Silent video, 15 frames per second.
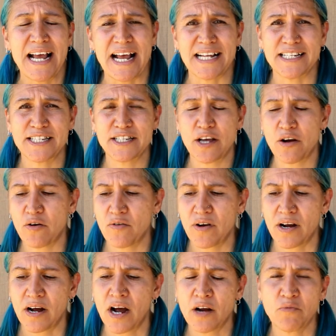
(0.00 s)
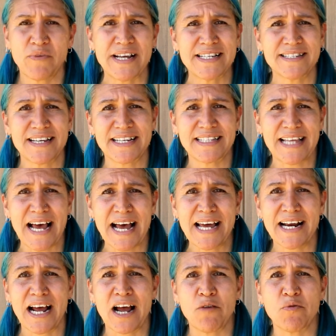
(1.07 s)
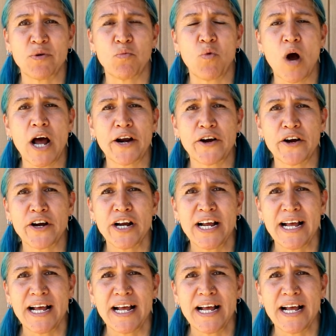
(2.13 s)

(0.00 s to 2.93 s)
And so on weeks like that, I would water